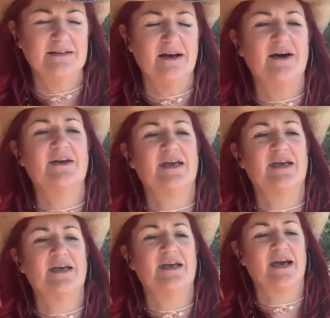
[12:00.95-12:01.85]

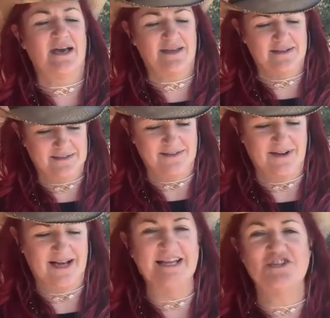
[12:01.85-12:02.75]
Okay. All right.
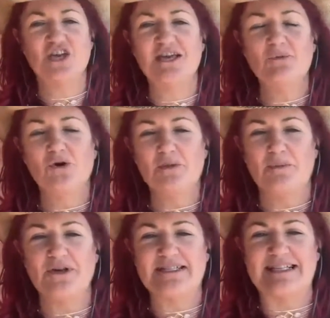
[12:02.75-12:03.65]
And is she more the
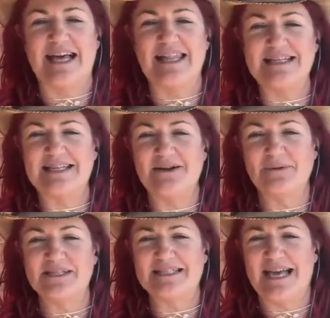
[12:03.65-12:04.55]
personality, I
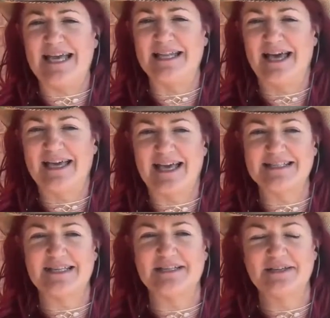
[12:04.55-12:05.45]
want to say? Like, as
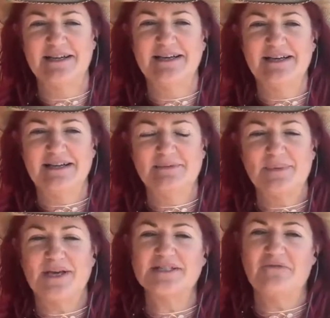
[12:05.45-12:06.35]
in,
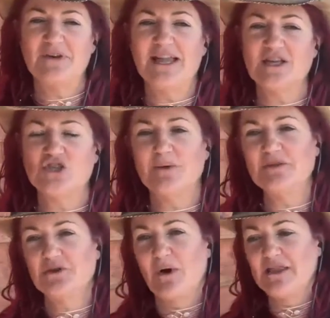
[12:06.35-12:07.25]
because I feel like she was
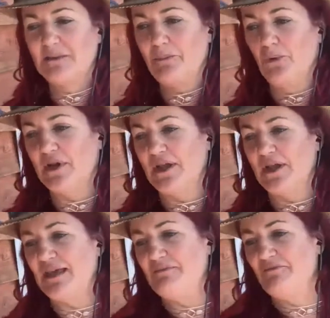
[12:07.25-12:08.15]
oh, the one Lord, that brought yes.
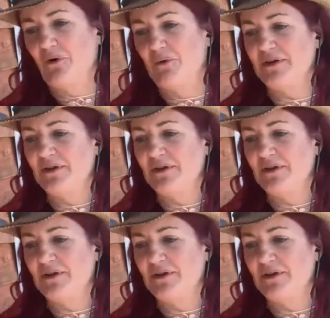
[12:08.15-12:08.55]
him forward.